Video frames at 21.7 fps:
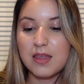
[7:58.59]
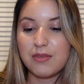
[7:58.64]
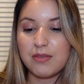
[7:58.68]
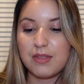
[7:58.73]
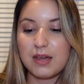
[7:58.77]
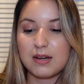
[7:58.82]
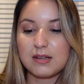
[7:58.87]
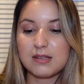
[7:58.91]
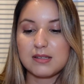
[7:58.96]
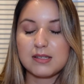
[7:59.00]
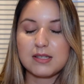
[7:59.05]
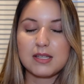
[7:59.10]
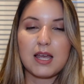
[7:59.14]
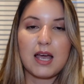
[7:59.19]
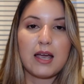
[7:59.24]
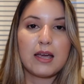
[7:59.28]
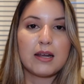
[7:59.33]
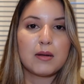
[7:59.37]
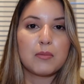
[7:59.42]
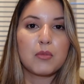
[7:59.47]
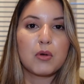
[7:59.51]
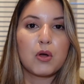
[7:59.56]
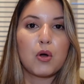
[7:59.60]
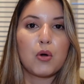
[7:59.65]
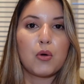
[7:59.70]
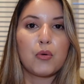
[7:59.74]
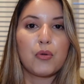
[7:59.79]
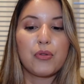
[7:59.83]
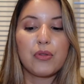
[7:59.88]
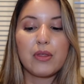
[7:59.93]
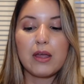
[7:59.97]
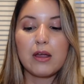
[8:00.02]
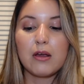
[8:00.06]
That is the item code
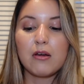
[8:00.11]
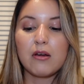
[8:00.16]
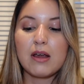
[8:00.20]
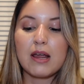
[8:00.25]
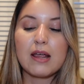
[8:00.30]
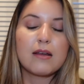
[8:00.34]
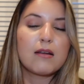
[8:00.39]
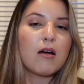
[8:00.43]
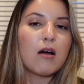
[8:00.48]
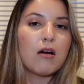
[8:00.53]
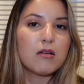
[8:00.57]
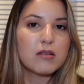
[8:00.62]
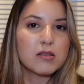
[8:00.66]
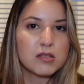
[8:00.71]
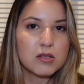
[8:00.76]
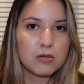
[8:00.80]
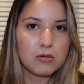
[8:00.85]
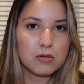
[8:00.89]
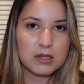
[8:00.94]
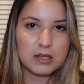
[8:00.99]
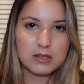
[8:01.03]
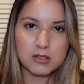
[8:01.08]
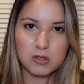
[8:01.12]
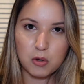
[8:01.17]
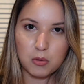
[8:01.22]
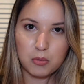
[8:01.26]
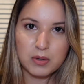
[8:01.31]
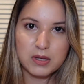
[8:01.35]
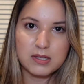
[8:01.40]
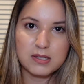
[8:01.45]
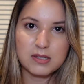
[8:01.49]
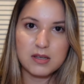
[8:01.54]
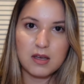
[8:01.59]
there, and also it's
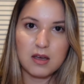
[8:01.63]
always